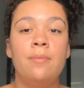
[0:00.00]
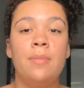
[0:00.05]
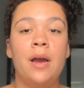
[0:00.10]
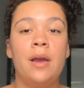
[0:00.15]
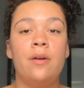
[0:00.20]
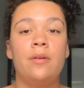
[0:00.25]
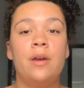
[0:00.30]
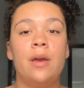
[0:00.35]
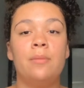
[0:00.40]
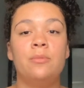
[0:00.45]

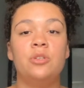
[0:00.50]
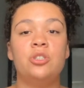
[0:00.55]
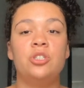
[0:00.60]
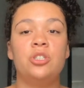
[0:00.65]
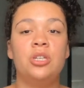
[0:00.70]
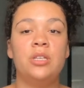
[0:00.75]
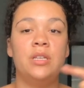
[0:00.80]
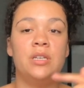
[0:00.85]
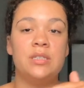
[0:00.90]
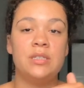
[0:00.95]

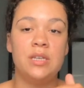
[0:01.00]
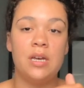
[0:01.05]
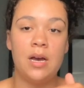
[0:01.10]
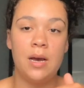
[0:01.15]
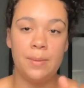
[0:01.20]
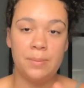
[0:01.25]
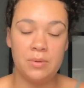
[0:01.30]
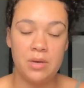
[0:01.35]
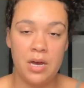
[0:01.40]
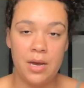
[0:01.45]
biochemistry this
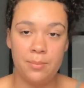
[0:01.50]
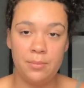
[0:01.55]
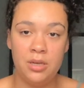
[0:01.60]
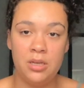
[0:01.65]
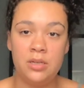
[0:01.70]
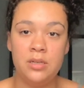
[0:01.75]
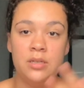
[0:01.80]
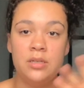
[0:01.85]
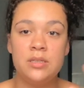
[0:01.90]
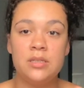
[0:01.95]

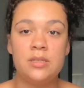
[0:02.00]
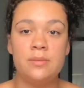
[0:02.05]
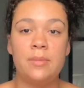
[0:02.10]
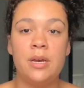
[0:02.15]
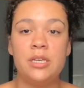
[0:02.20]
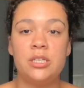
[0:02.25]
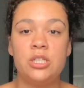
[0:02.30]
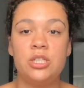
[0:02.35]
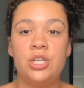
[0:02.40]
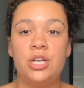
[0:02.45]
upcoming
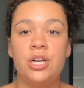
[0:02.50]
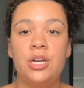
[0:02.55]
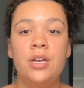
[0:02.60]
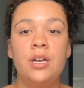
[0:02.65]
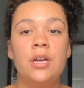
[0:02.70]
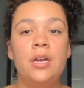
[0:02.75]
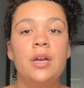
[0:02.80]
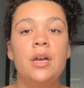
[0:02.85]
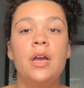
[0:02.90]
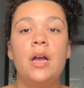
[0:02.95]
semester,
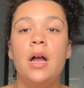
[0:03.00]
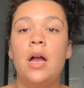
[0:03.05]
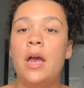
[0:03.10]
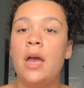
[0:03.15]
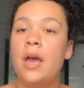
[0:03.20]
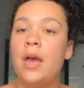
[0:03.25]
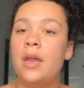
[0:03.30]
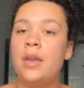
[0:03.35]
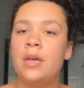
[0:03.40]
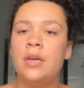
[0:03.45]

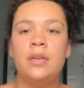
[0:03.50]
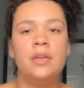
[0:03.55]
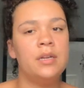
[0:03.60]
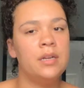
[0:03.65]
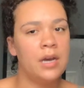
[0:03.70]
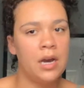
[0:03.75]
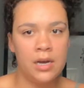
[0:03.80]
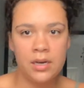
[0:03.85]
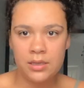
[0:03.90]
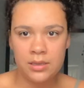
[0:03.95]
and
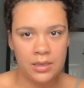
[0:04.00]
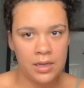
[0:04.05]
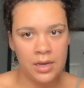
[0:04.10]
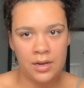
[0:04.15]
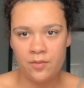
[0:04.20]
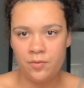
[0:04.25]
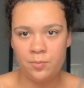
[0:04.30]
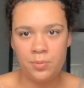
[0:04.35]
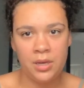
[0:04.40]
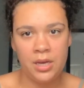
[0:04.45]
not a
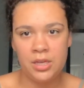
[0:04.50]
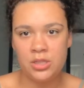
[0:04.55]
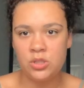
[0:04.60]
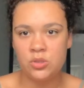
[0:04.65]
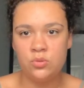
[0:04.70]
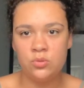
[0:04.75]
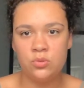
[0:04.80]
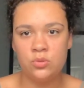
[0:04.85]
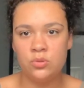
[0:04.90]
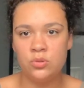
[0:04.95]
lot of PA
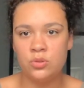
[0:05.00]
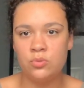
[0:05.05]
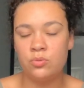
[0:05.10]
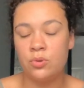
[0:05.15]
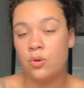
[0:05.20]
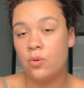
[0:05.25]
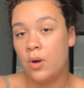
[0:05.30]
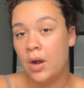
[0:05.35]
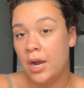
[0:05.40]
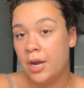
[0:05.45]
schools
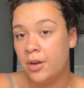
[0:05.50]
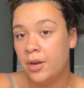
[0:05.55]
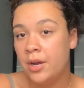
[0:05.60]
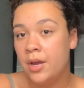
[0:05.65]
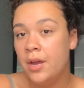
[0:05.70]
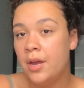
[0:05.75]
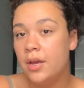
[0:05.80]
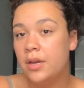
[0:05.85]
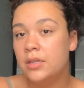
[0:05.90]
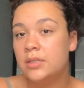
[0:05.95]
require
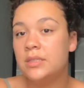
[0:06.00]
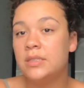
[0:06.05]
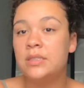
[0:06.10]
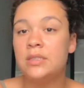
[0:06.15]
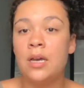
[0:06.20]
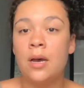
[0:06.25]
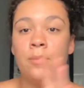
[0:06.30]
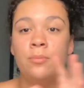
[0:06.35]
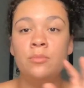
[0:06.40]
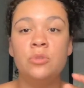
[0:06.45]
it.
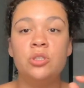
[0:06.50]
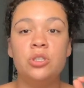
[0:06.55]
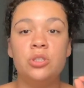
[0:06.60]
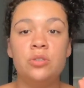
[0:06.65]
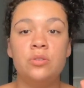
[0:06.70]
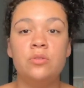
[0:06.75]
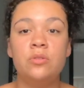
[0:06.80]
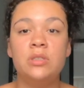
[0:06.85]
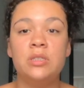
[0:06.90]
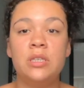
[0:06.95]
Some
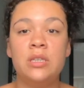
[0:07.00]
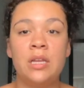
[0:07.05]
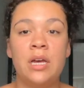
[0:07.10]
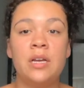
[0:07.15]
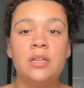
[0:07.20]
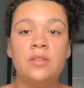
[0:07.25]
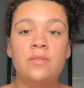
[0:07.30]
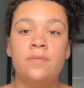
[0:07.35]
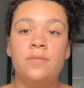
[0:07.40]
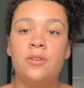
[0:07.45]
do,
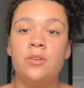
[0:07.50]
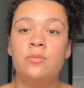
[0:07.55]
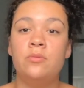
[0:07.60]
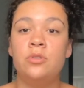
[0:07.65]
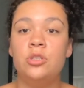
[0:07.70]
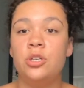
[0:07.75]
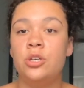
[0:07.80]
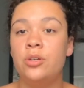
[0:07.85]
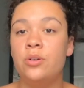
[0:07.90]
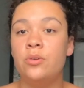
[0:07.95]
select few
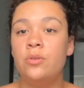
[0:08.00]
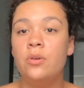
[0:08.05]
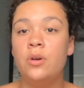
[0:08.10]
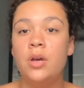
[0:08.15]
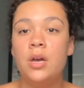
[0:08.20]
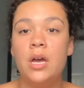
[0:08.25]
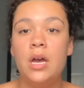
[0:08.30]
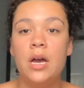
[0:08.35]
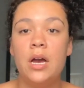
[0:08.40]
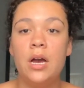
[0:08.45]
do.
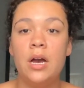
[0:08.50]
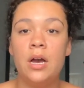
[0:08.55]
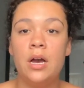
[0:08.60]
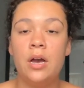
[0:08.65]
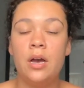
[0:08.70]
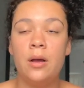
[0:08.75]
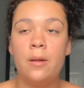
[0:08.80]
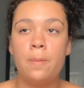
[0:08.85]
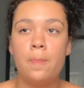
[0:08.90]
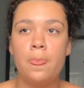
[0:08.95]

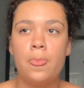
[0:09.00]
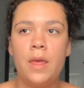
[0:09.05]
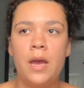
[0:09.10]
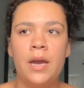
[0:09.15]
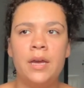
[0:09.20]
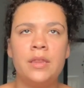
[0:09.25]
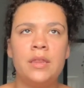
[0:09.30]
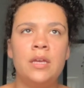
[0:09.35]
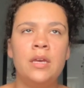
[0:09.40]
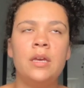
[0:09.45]

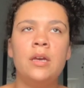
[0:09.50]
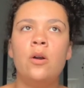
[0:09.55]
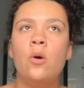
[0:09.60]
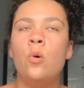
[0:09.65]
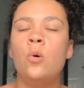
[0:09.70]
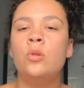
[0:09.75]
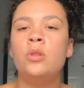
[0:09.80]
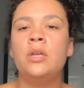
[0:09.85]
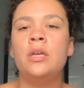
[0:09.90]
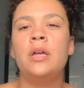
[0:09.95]
I think
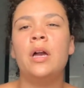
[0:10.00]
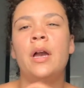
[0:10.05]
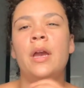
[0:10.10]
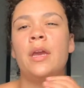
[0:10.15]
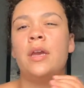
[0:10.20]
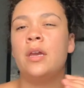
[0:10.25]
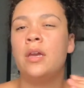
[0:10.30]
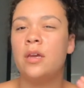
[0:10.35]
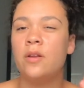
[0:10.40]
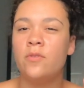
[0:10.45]
only a
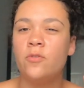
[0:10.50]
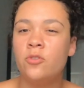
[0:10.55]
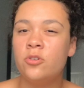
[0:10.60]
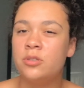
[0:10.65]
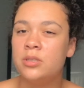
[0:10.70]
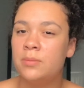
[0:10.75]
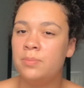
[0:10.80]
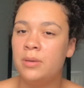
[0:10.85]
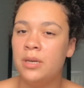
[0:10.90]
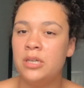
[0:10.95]
handful
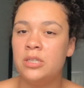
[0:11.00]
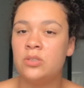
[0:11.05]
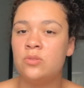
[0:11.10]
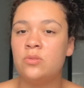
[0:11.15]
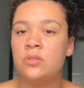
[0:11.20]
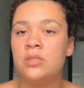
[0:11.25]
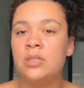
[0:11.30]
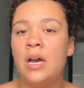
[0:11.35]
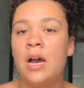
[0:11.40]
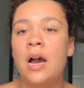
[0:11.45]
of the PA
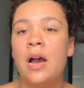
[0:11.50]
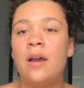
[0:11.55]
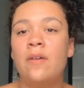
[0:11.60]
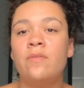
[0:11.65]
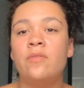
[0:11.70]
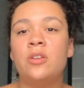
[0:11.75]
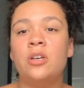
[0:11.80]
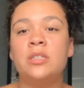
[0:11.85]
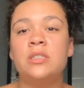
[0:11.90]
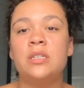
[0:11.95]
schools that
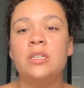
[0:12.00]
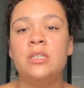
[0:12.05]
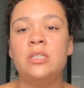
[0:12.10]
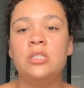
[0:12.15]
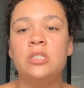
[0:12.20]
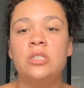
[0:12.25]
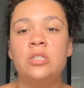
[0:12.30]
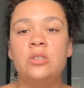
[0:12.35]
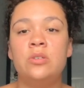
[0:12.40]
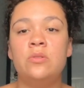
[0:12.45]
I've looked
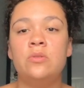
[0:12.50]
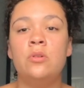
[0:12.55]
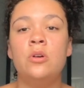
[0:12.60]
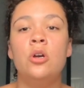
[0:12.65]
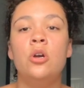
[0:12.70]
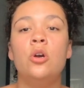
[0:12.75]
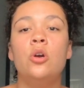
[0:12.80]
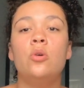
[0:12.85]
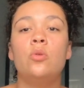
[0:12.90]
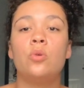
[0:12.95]
into
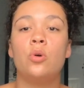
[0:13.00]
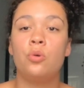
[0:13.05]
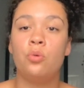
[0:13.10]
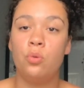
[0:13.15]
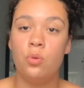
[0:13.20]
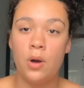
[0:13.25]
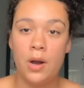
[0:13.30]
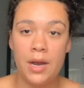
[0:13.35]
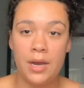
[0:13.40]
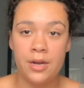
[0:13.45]

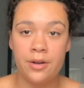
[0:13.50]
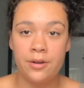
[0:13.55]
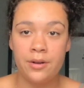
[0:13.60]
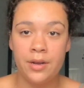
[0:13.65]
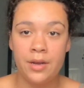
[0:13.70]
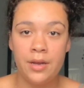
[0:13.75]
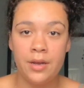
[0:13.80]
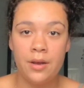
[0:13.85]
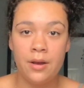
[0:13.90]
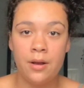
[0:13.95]
require
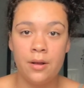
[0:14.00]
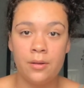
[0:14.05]
it.